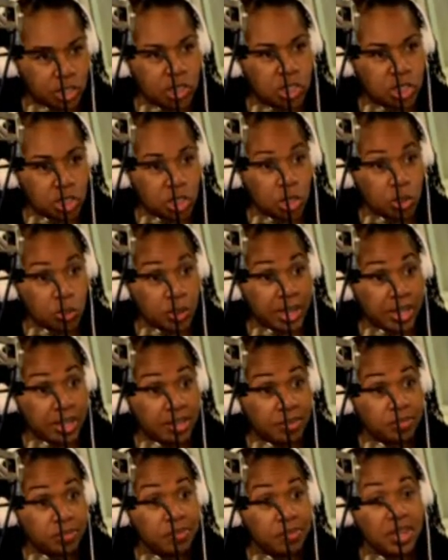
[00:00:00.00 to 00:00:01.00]
Just do it.
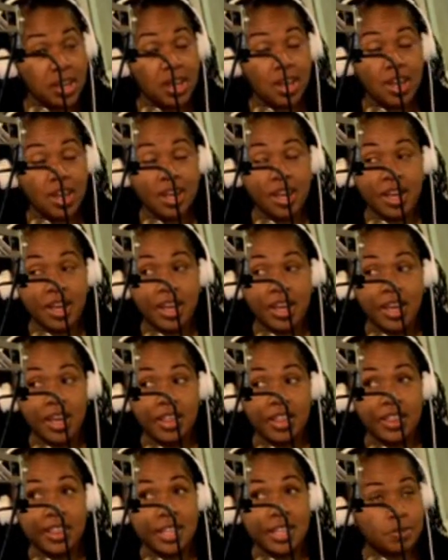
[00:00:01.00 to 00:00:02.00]

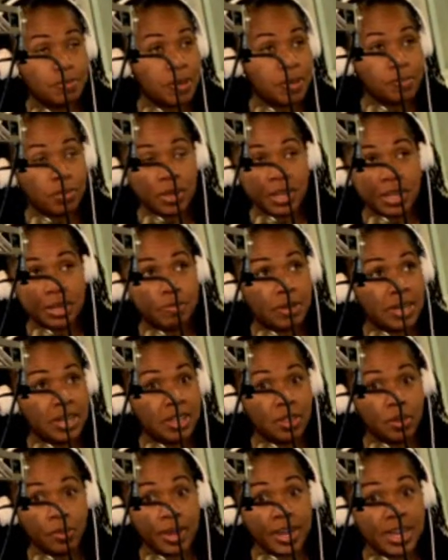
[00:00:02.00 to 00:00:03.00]
These people had been
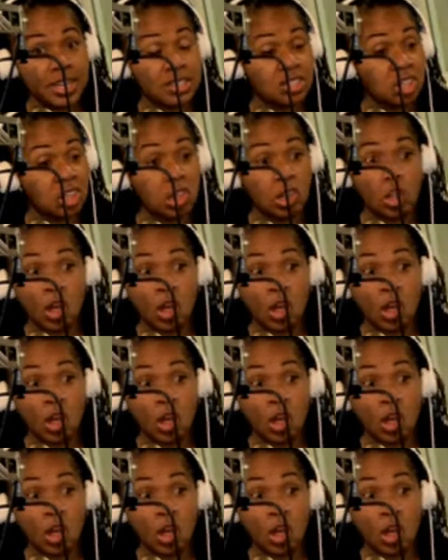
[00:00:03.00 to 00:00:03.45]
in the race